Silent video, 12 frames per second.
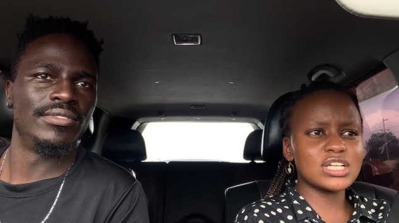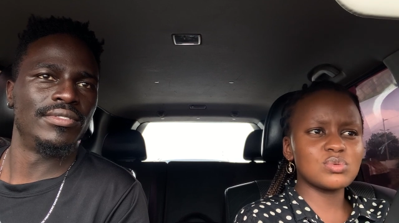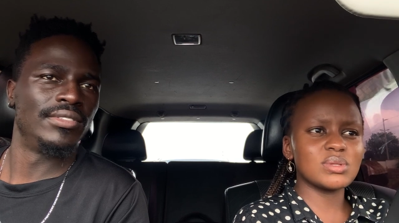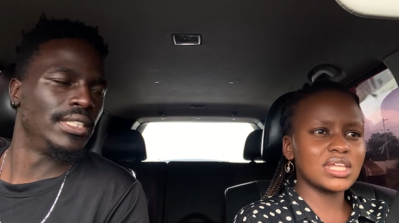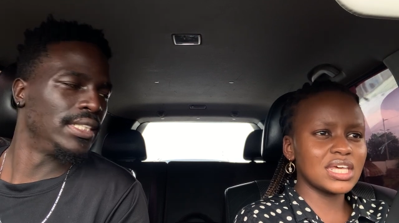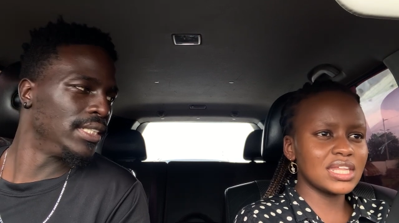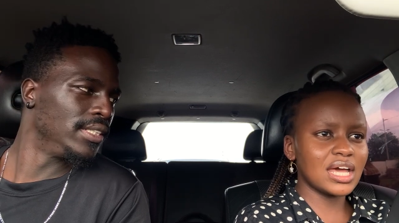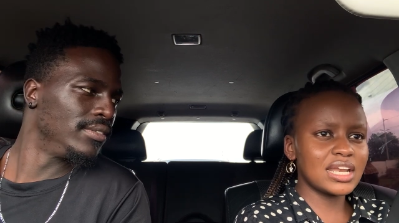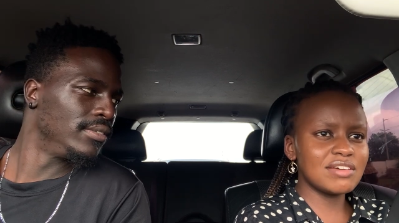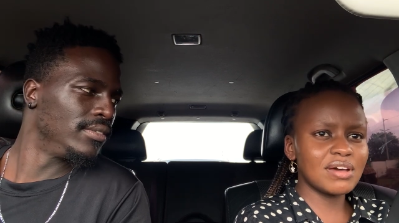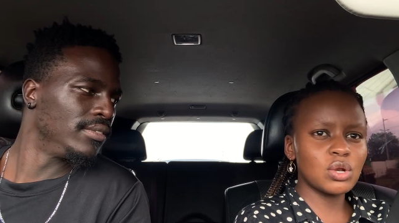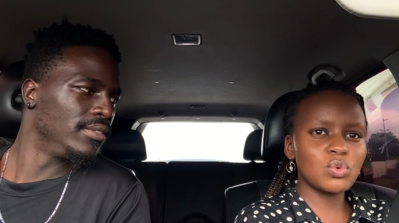Speaker 1: just with Ethan,
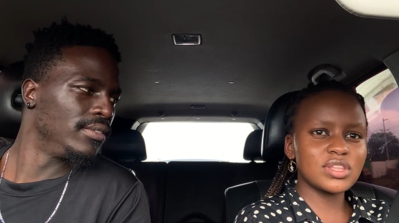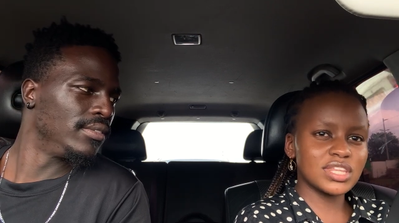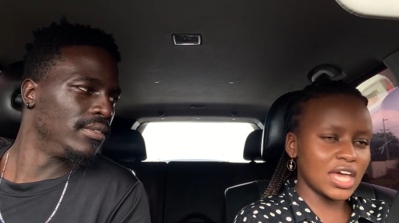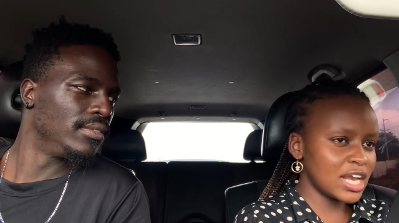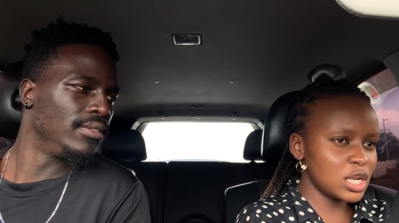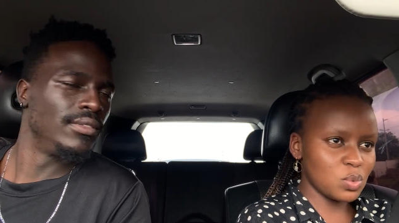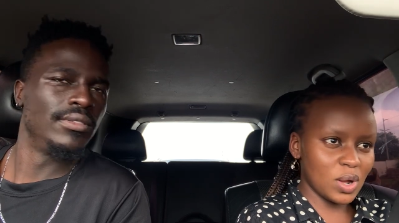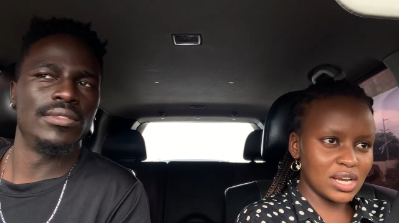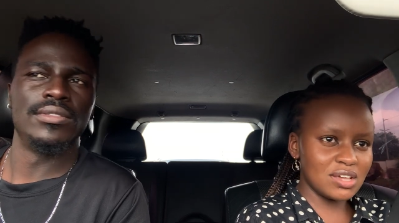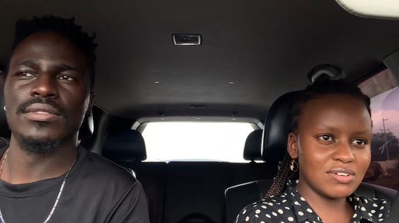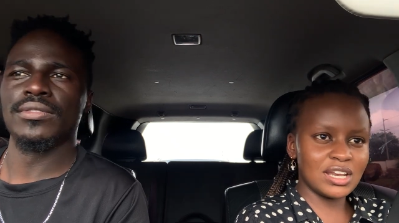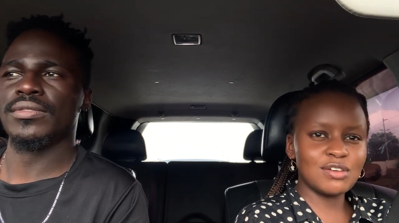even with
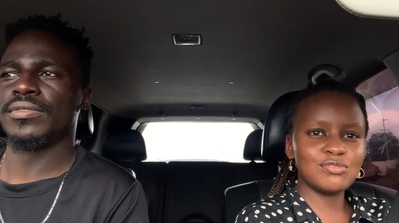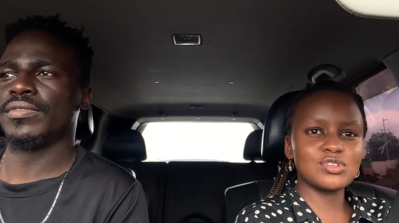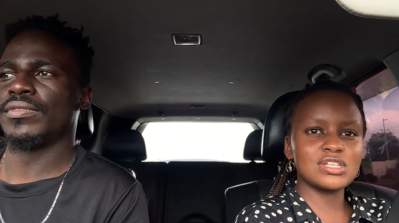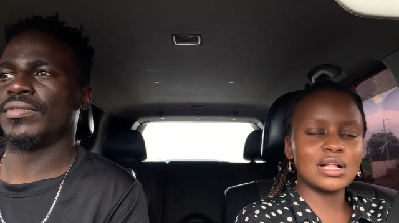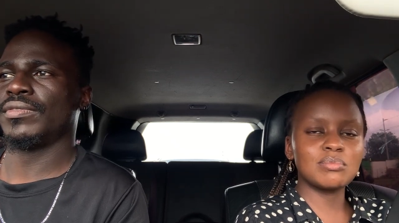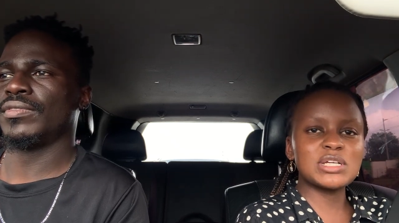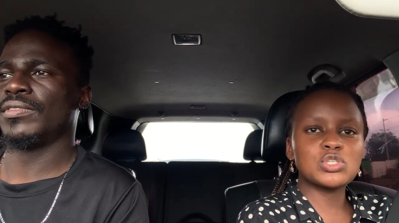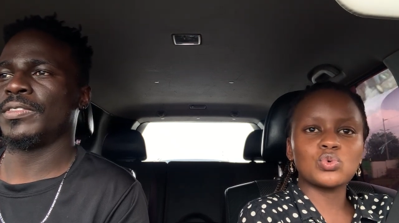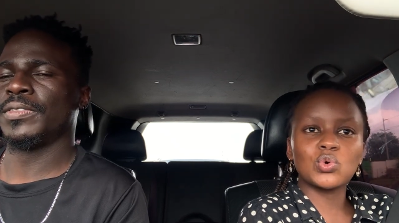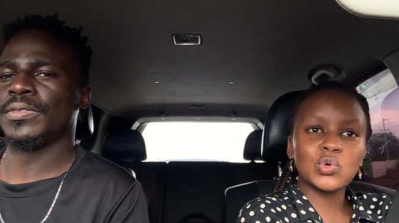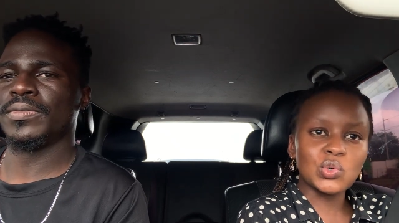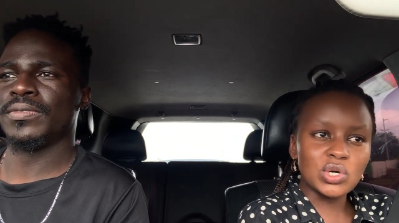anyone. Even if you tell me to
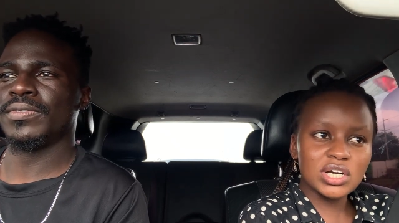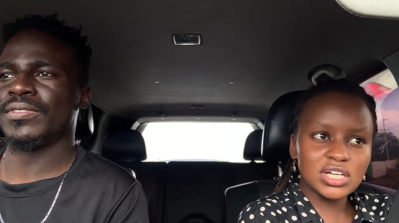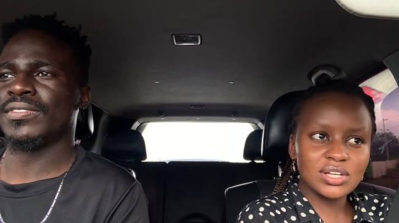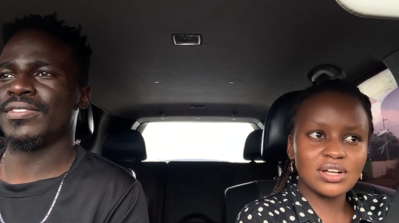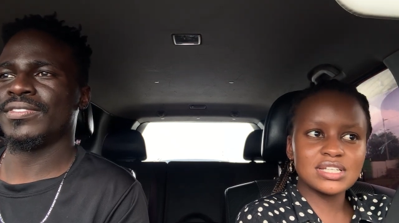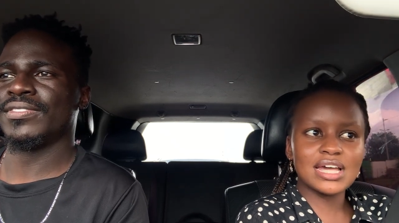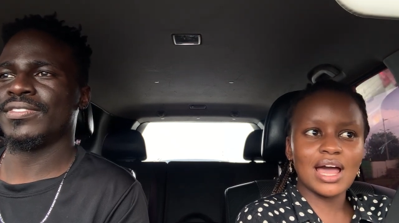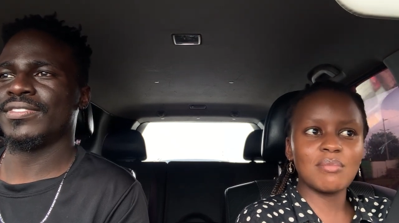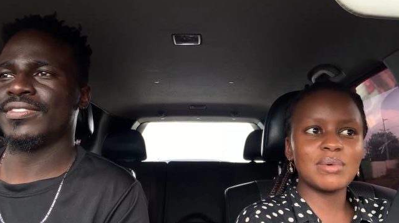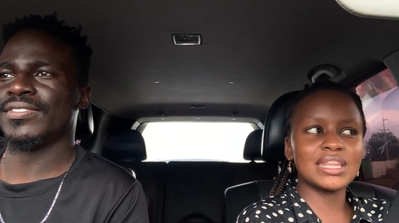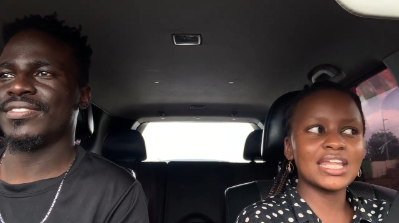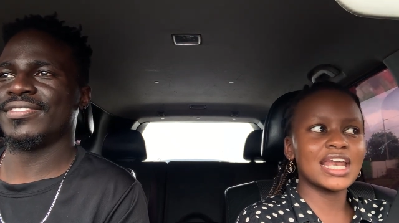cook, don't
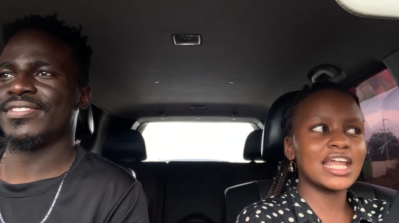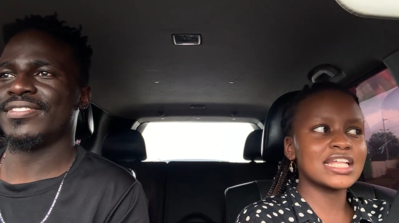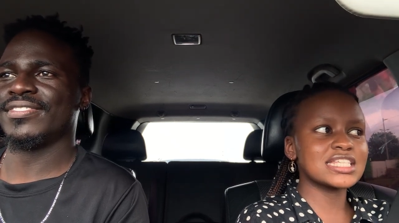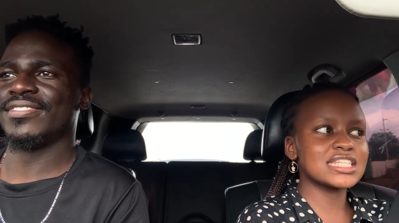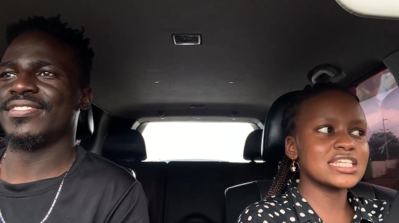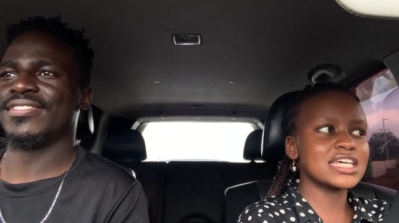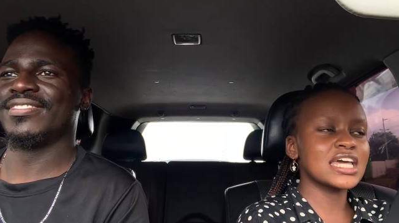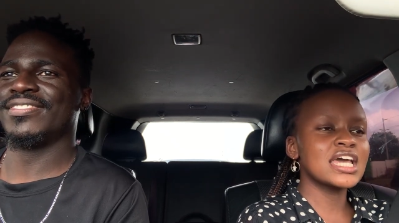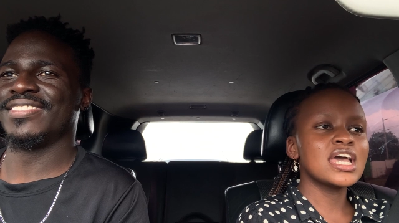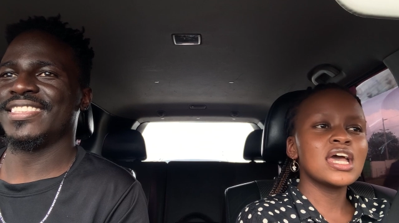come and then empty.